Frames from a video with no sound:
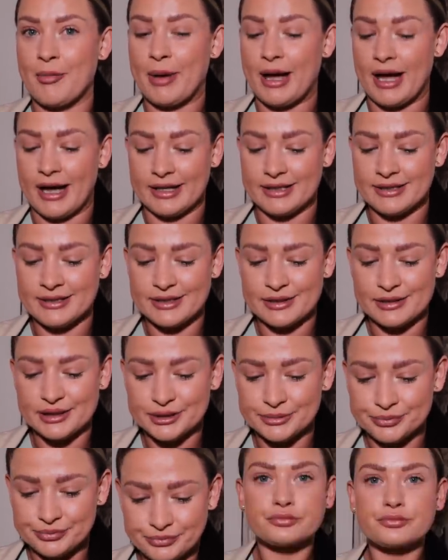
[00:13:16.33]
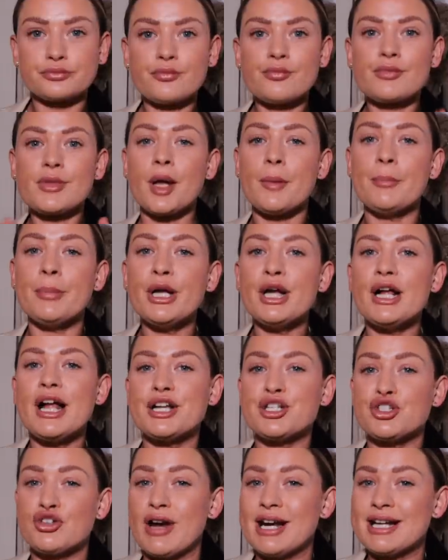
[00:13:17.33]
behind. But
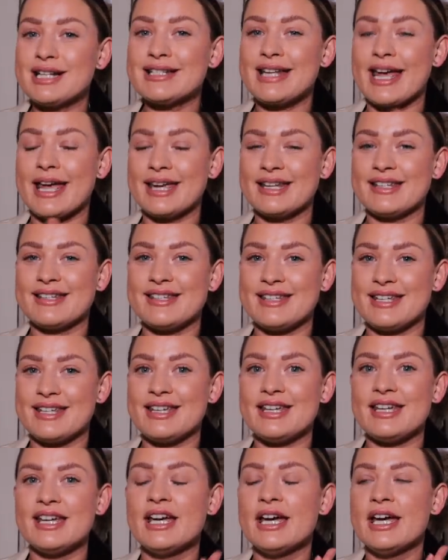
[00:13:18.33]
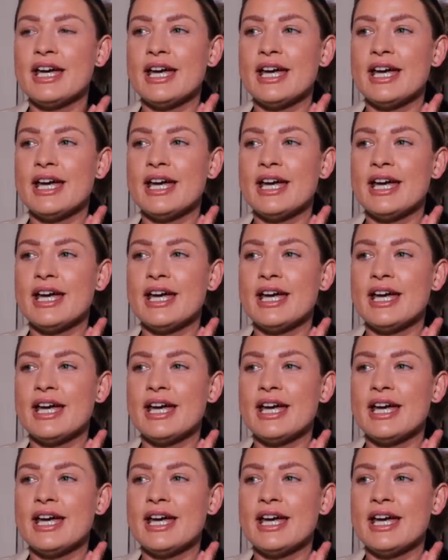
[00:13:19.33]
a trend I can see